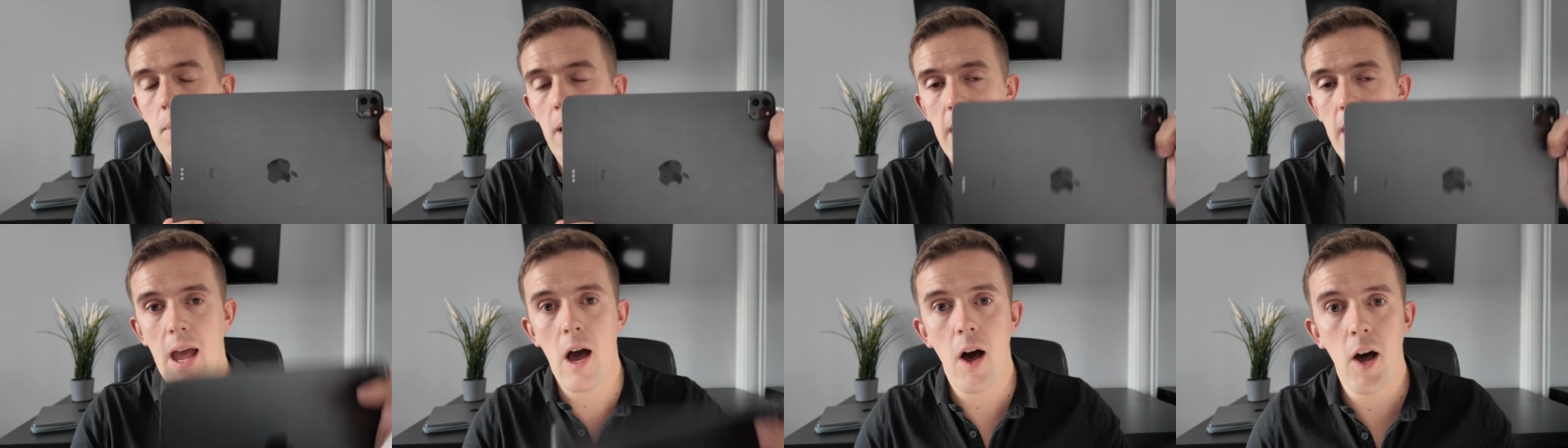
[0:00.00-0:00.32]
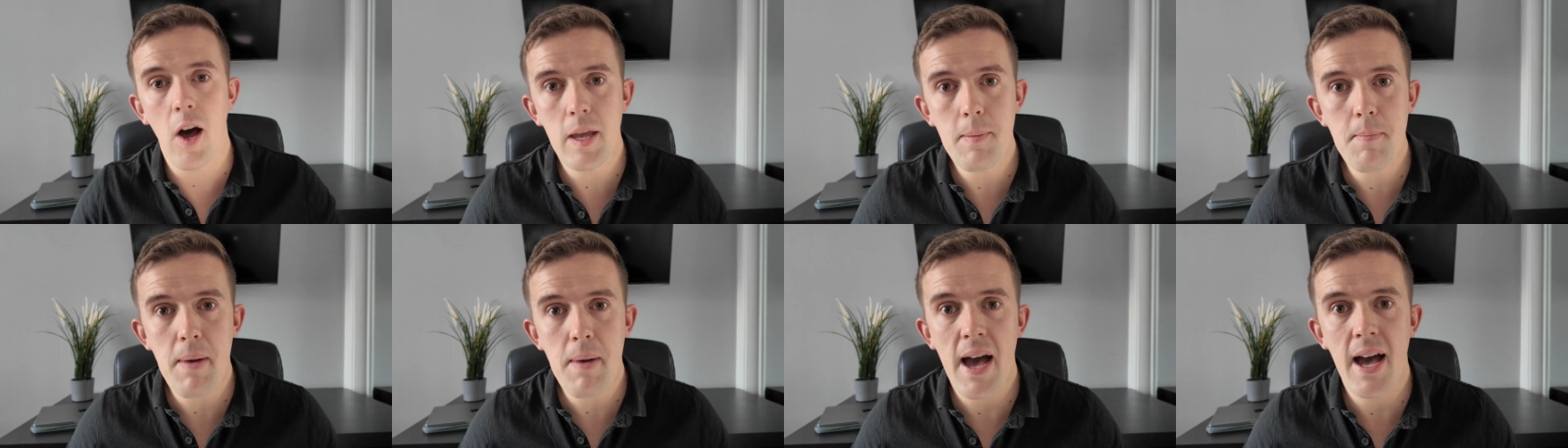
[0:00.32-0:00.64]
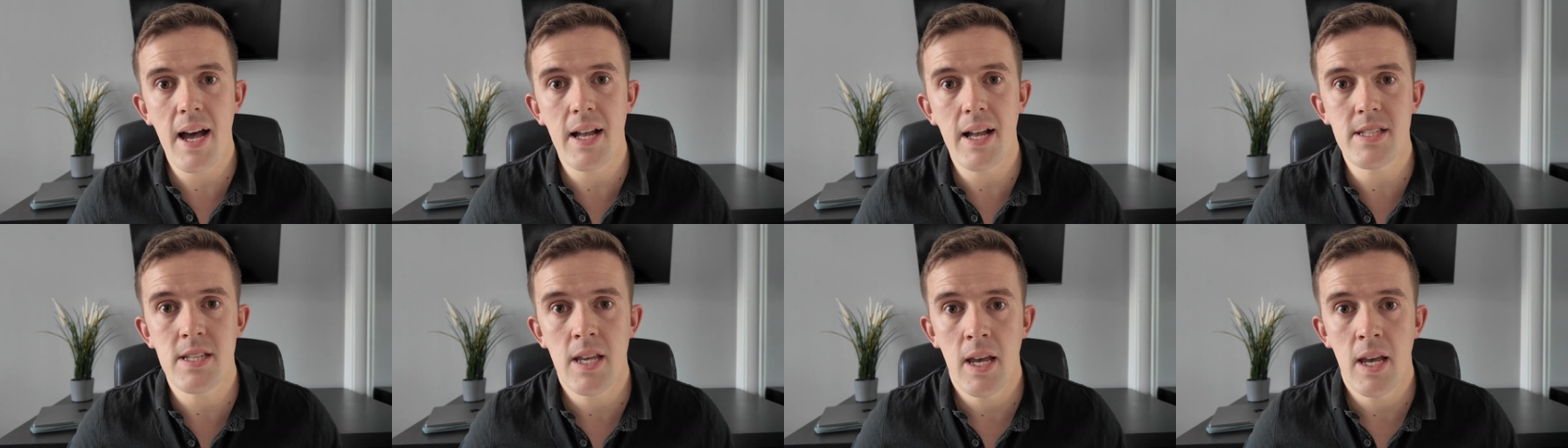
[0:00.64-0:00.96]
my
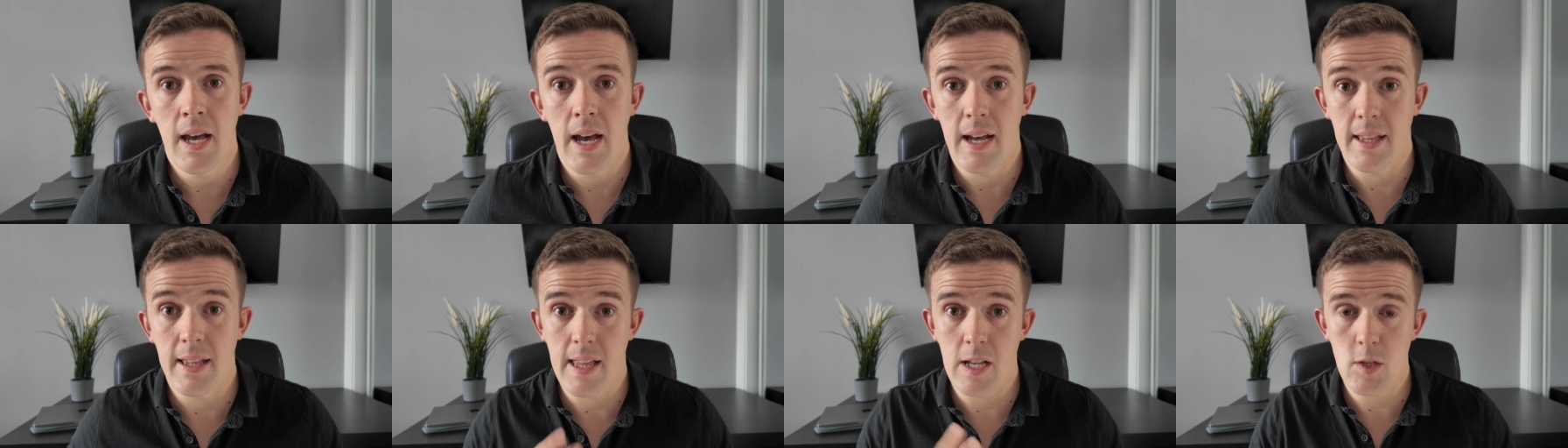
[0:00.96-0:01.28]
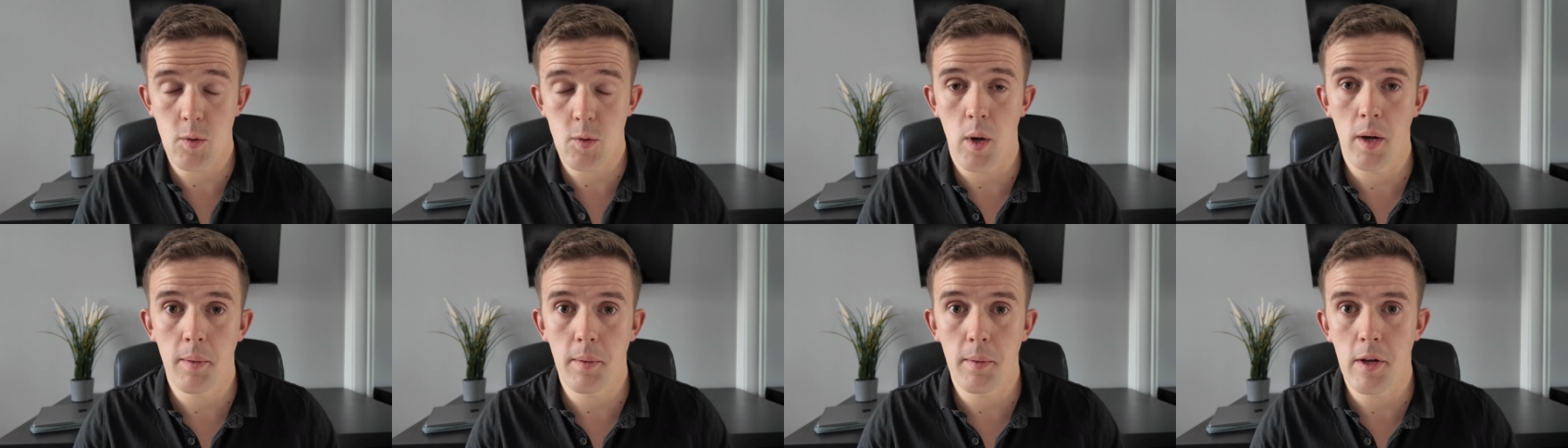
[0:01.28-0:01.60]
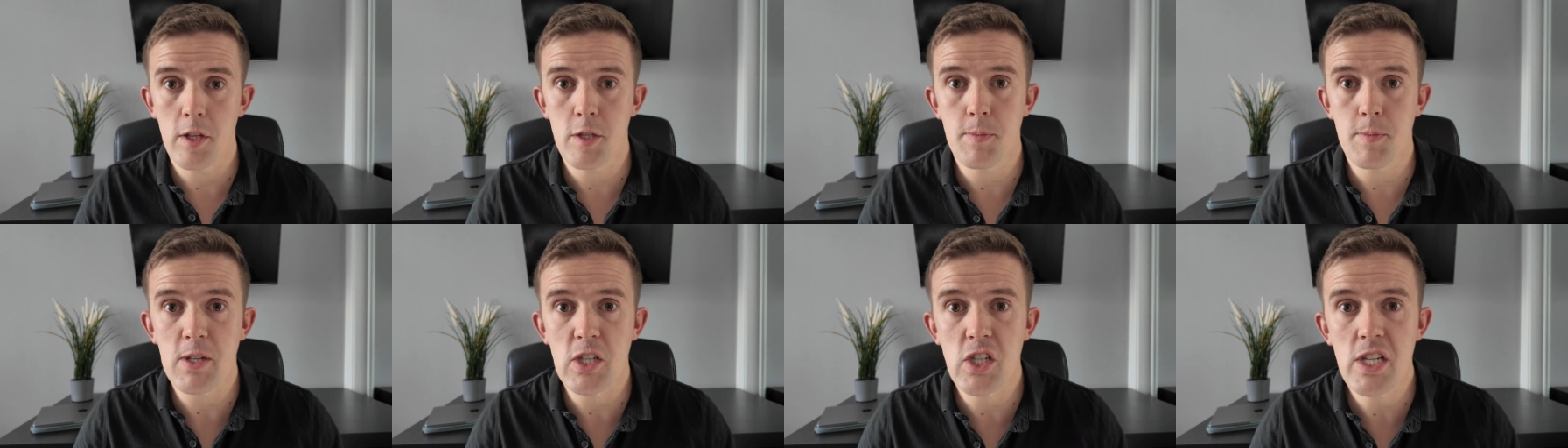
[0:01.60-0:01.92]
iPad, and that's what I'm
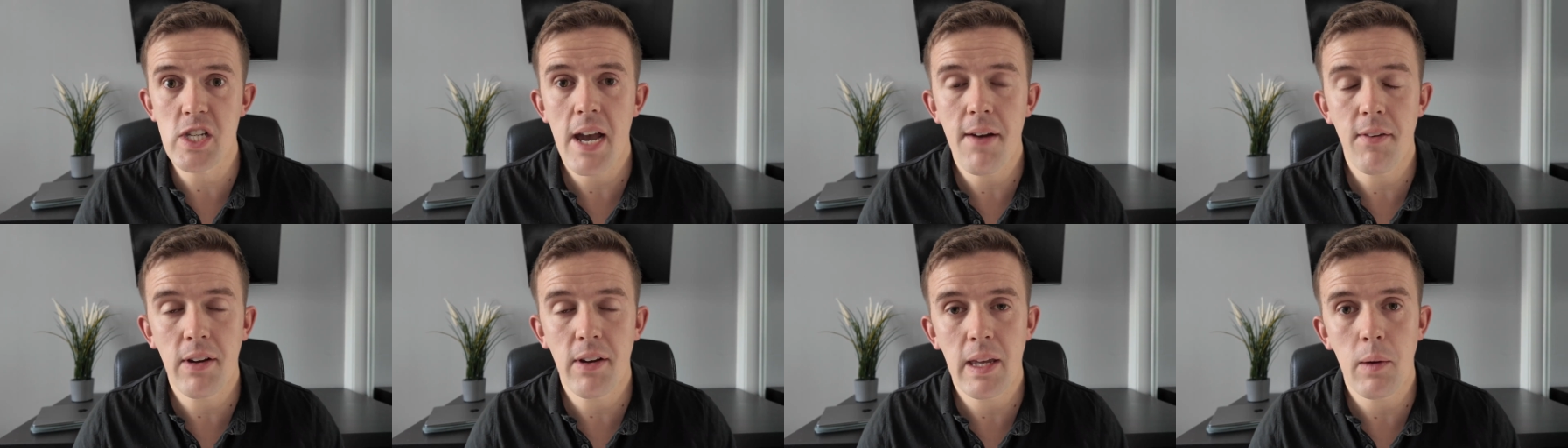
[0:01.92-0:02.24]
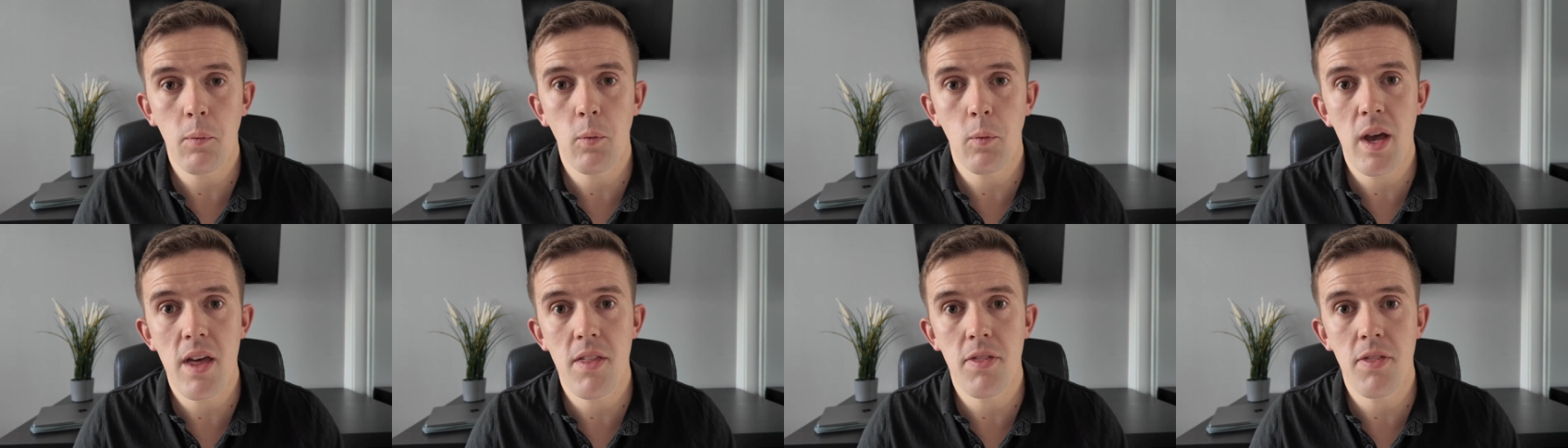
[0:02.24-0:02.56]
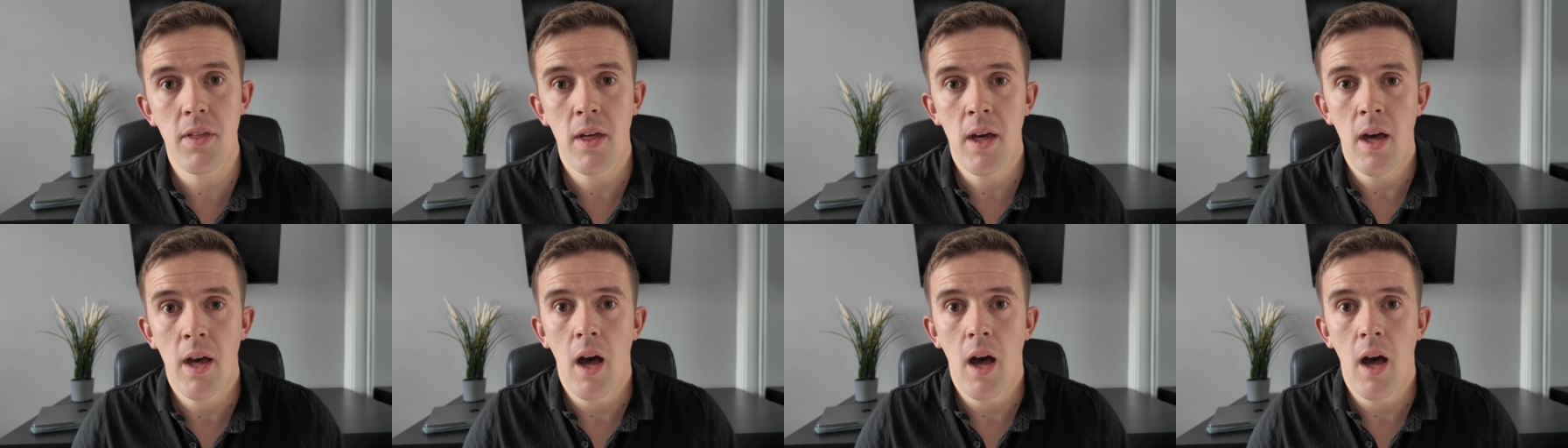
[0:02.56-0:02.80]
going to be sharing it with.